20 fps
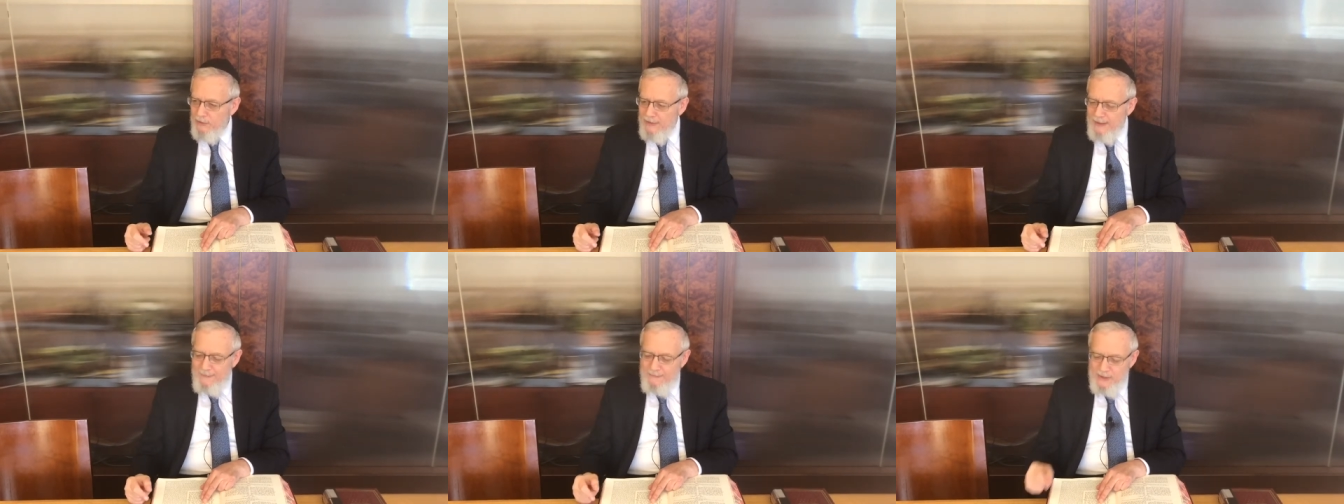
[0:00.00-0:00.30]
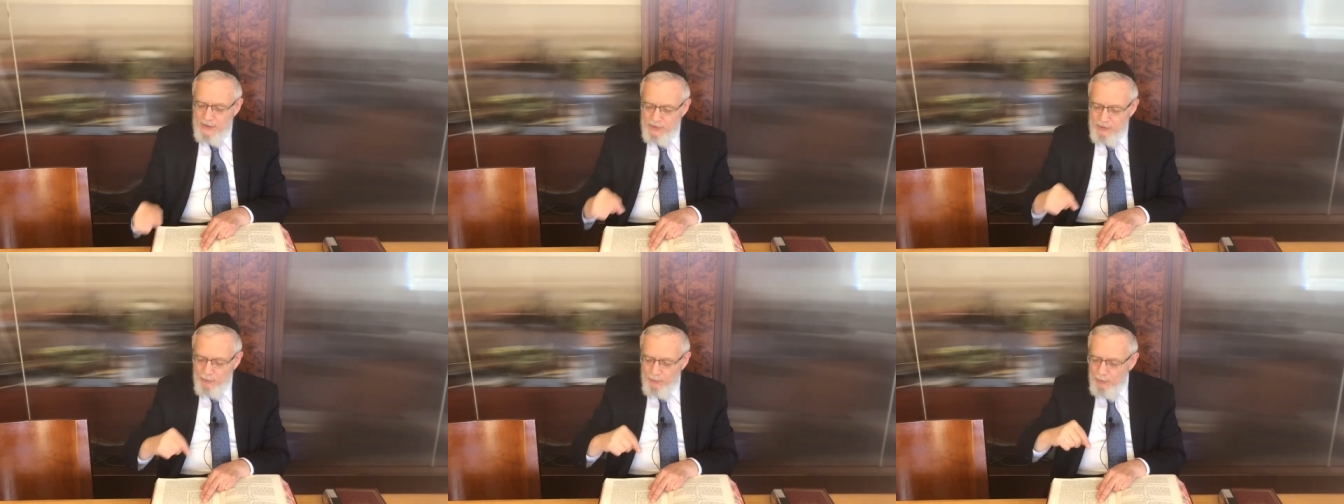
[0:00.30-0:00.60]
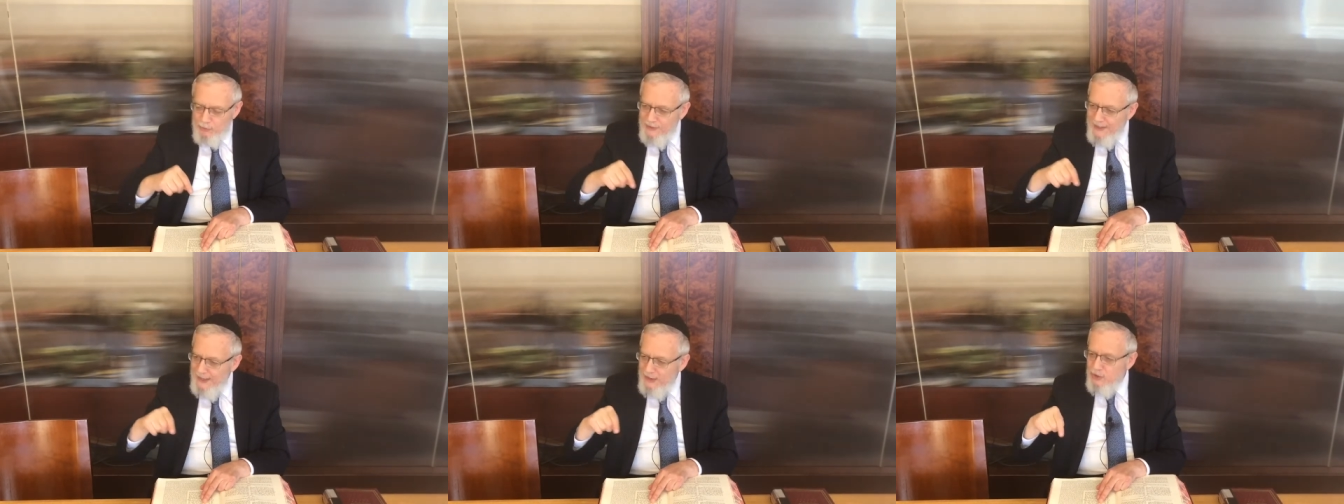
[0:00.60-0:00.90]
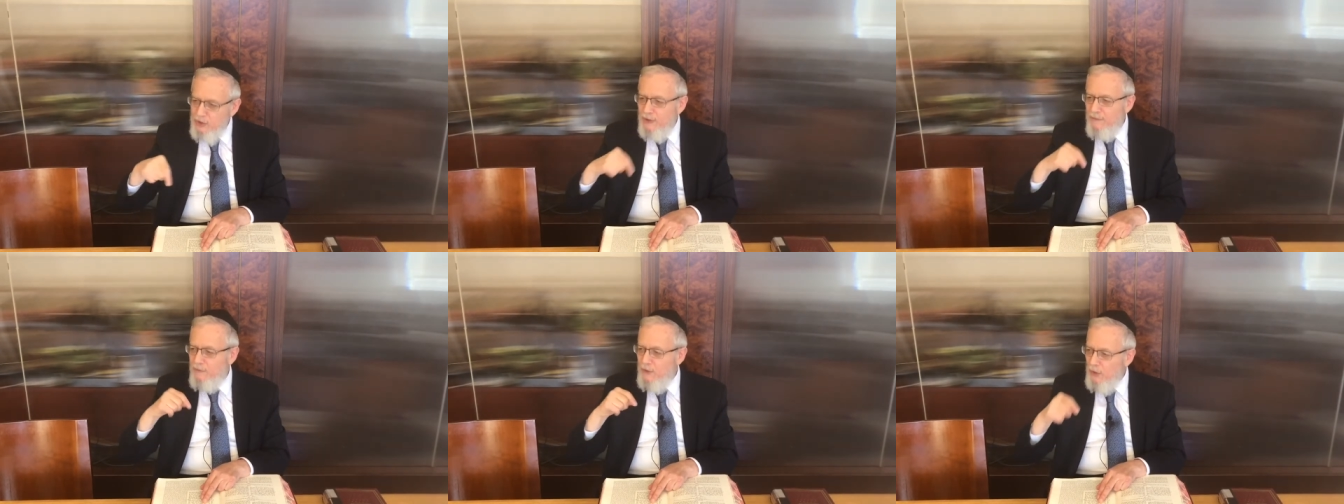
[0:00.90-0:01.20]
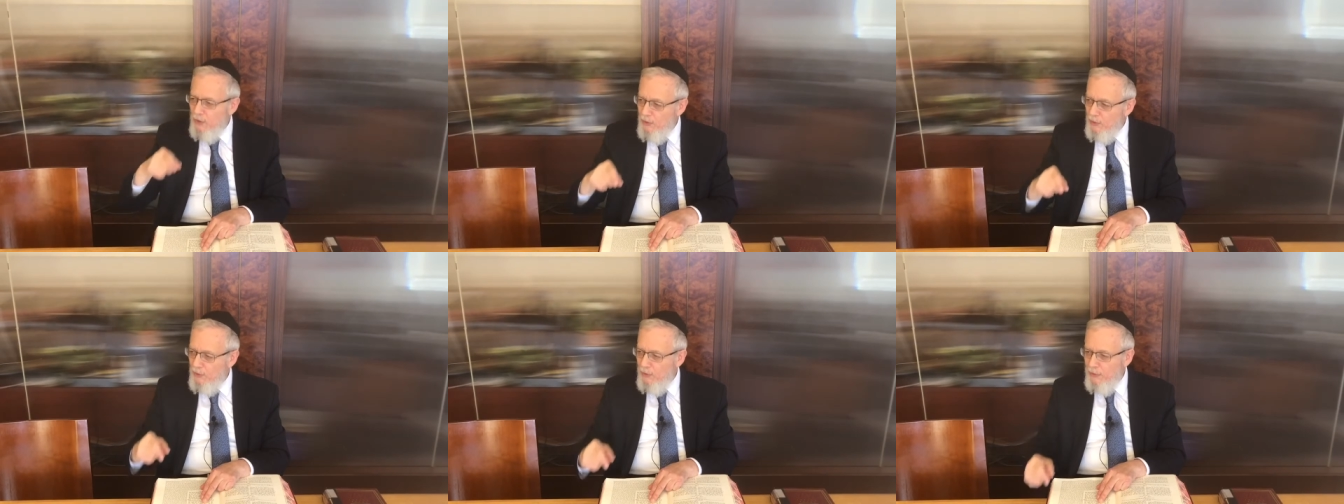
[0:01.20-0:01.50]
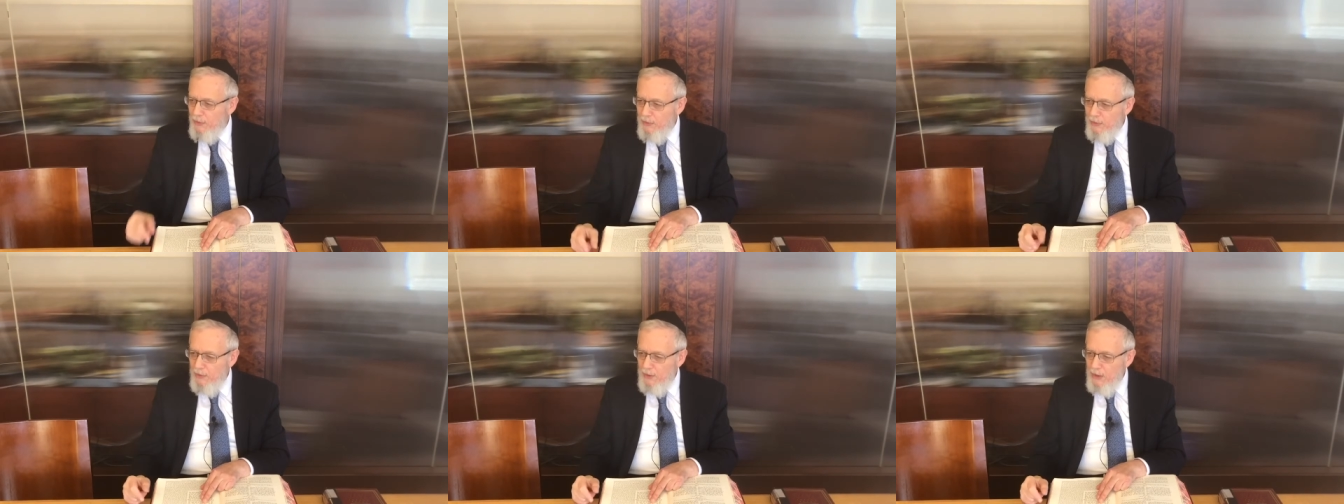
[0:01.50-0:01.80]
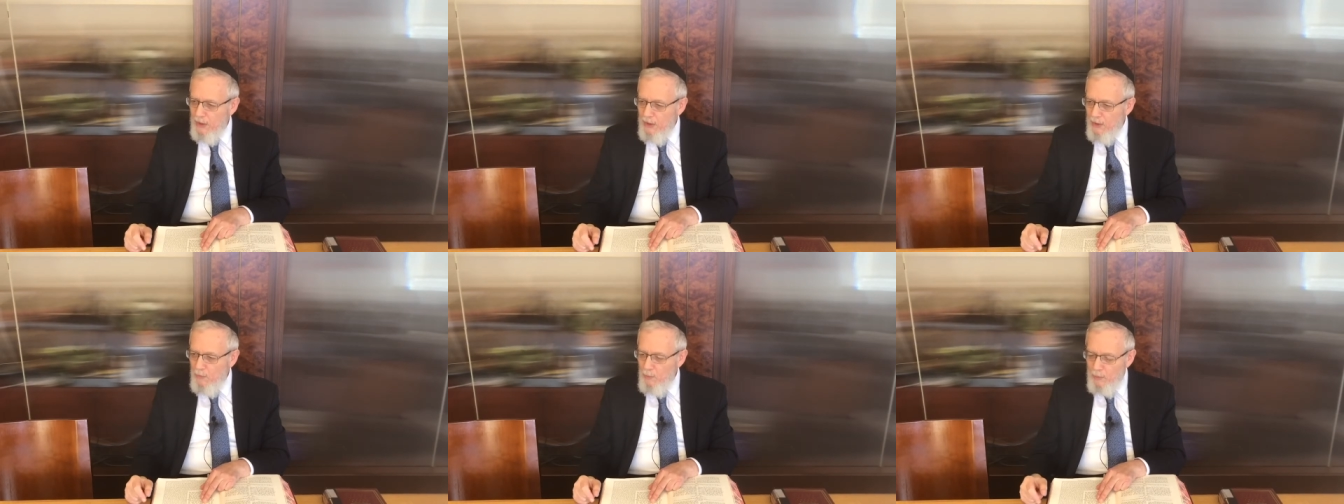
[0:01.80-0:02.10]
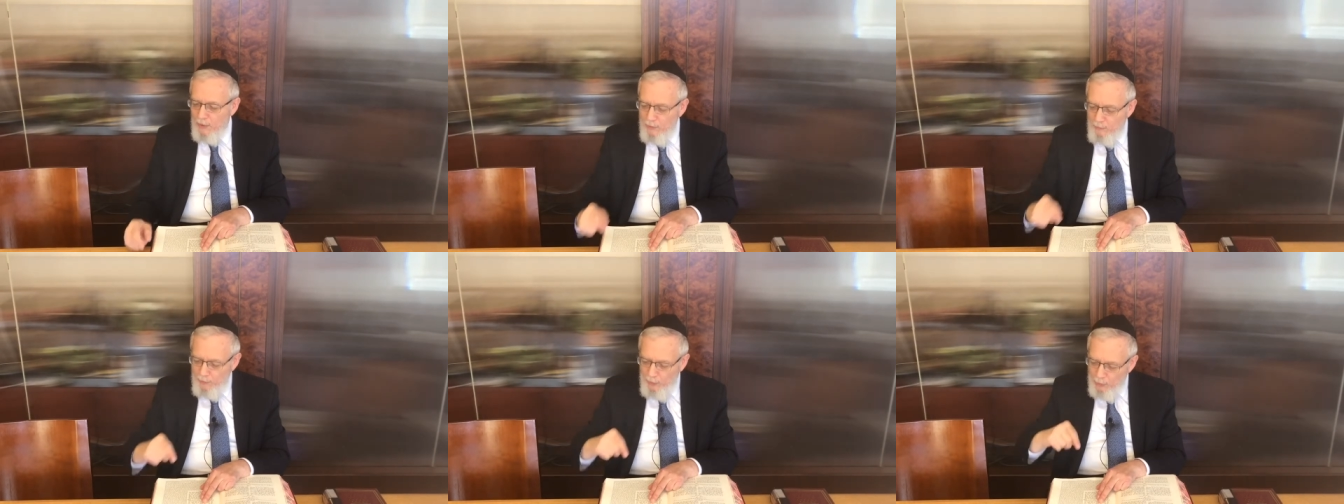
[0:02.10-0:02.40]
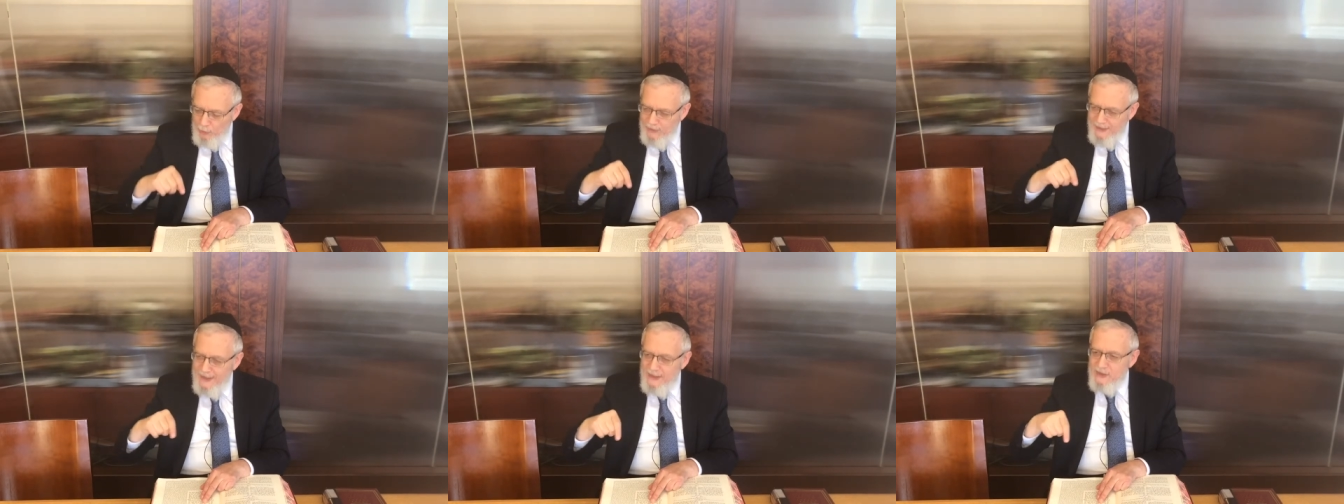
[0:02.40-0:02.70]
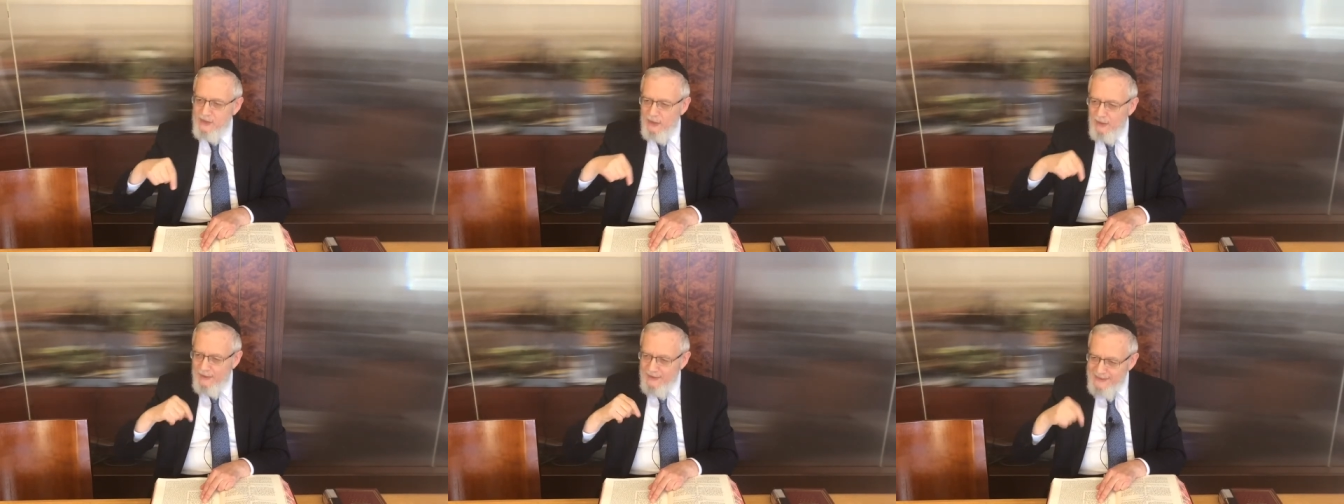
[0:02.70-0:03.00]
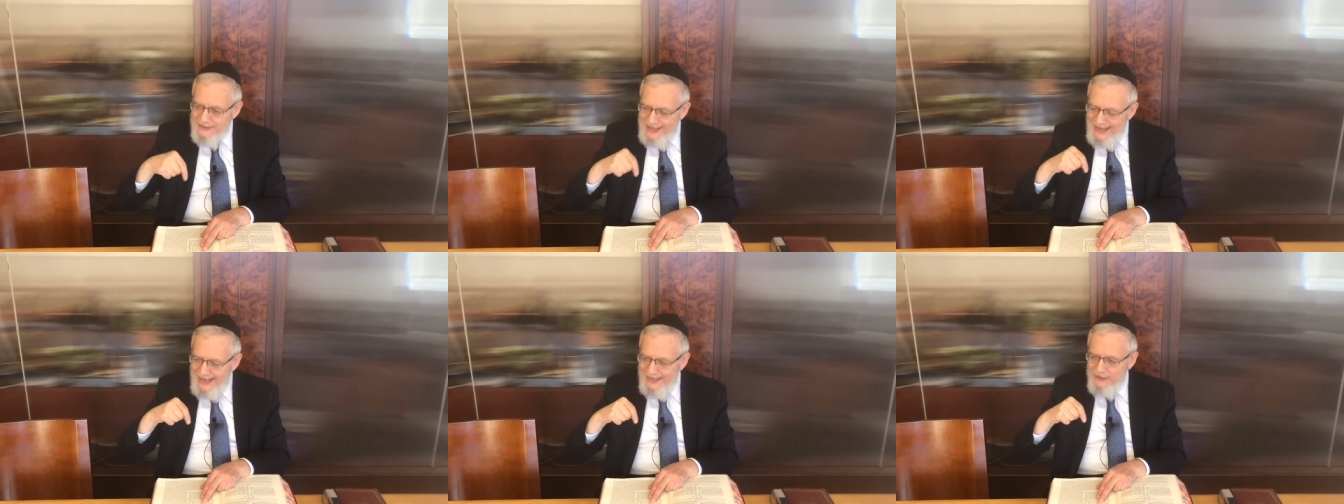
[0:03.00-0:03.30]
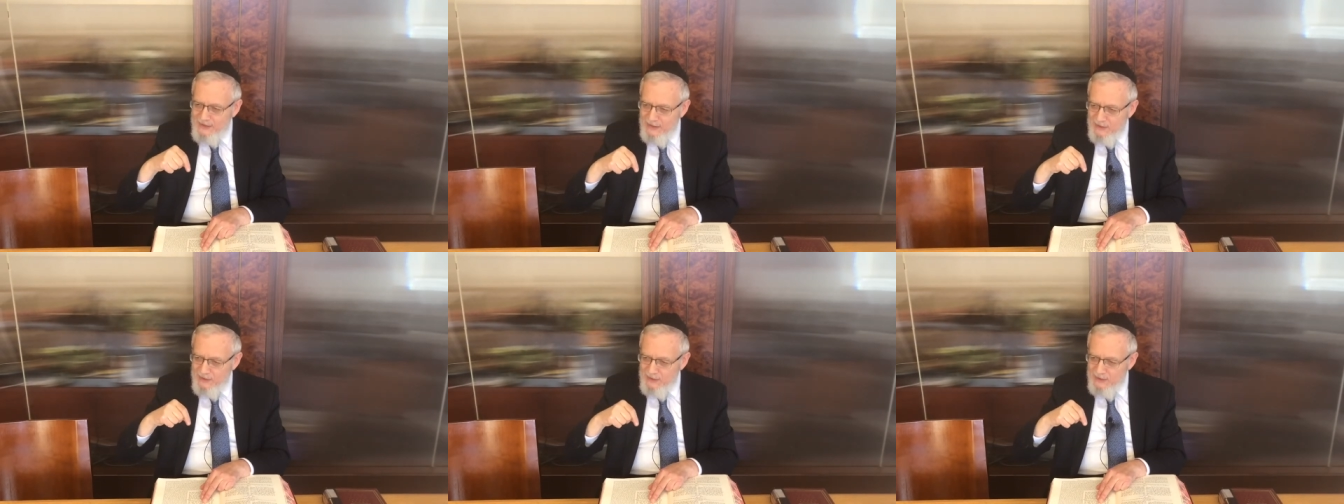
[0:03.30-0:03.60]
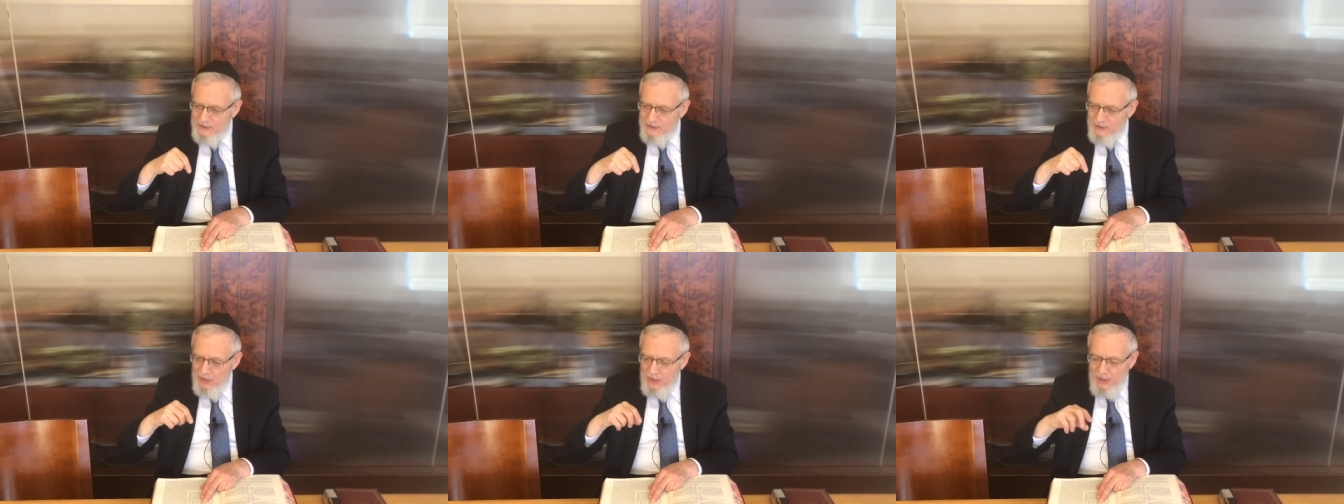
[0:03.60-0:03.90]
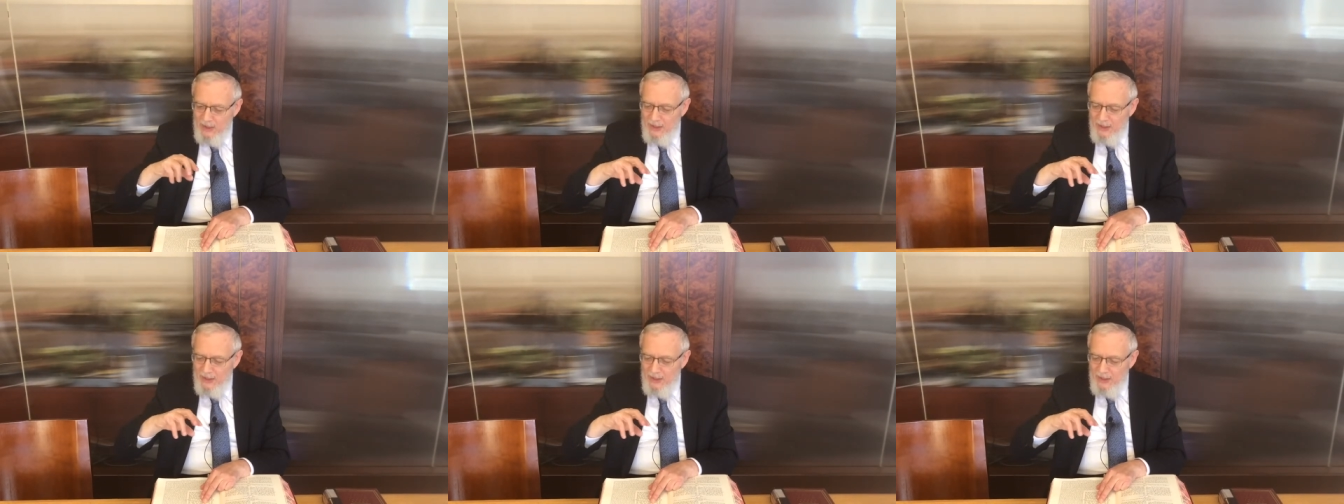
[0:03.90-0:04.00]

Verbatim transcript: That means the rotation of the Earth, when it rotates on its axis,